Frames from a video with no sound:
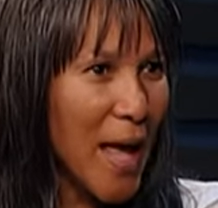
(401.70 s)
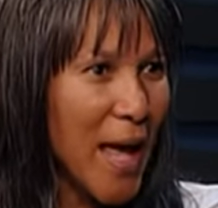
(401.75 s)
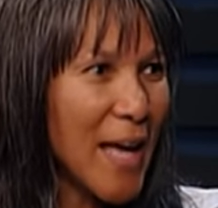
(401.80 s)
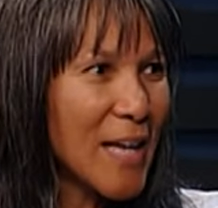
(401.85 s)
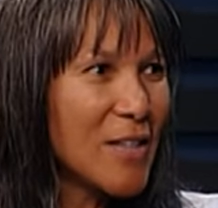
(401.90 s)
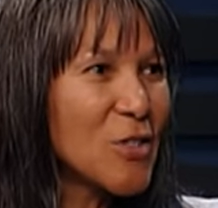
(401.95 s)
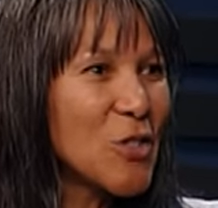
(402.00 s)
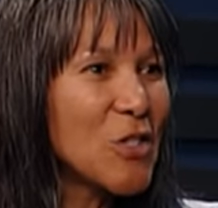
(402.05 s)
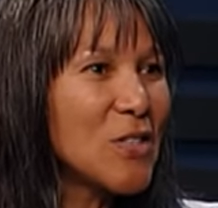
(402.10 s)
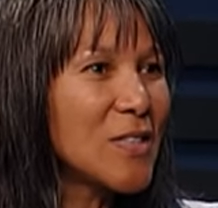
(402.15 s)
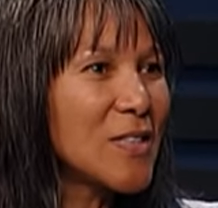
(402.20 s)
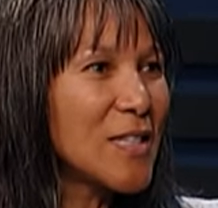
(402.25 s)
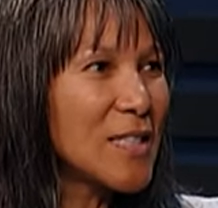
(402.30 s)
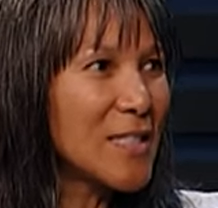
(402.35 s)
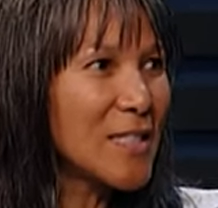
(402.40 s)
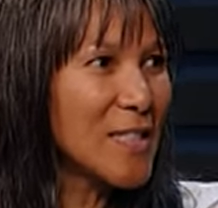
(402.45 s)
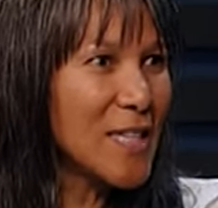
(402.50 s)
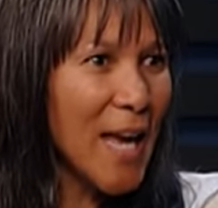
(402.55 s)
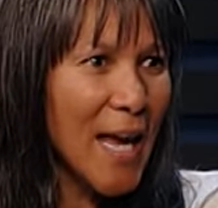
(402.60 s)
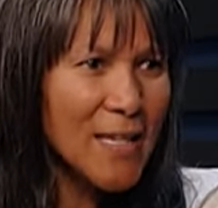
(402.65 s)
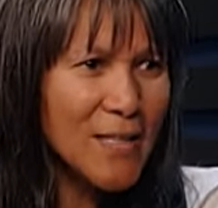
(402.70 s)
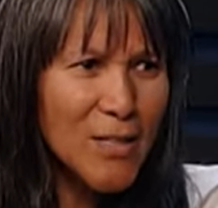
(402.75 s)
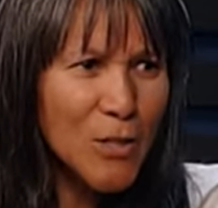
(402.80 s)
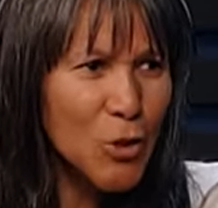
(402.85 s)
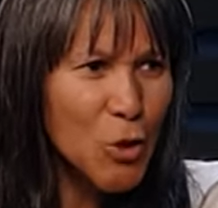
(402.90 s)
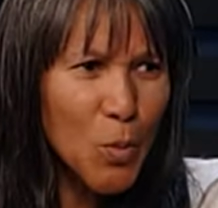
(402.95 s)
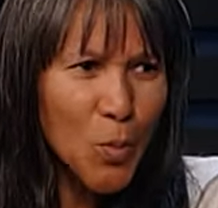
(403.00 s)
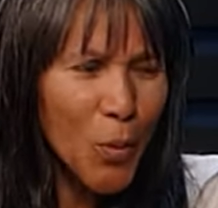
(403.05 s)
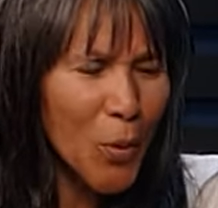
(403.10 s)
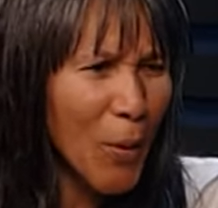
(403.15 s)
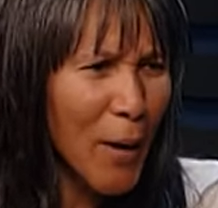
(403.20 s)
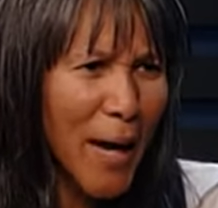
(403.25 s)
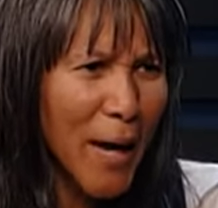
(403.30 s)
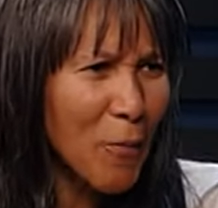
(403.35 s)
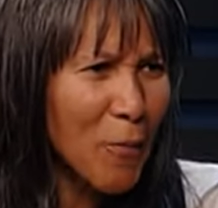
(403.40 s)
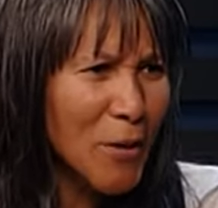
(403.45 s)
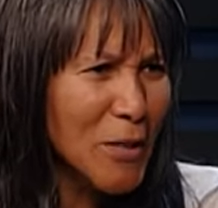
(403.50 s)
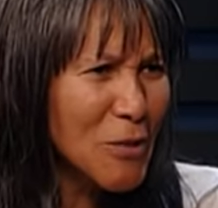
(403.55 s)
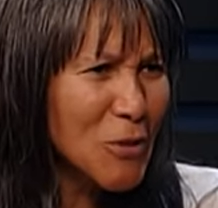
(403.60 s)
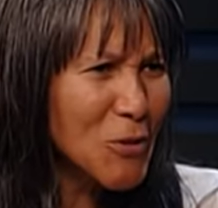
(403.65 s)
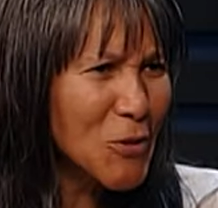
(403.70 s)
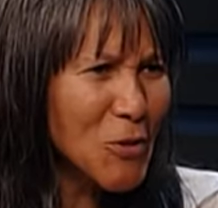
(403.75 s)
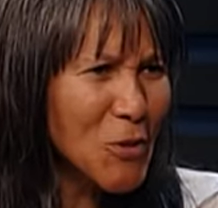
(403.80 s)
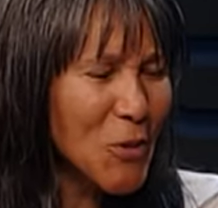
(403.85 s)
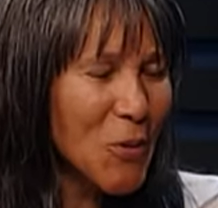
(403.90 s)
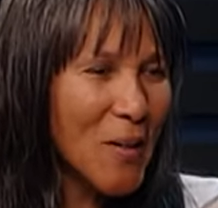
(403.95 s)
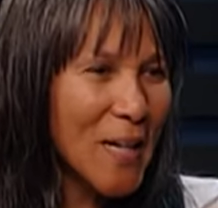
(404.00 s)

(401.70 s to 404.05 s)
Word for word: And she says, Yes, did you pray? What did you do?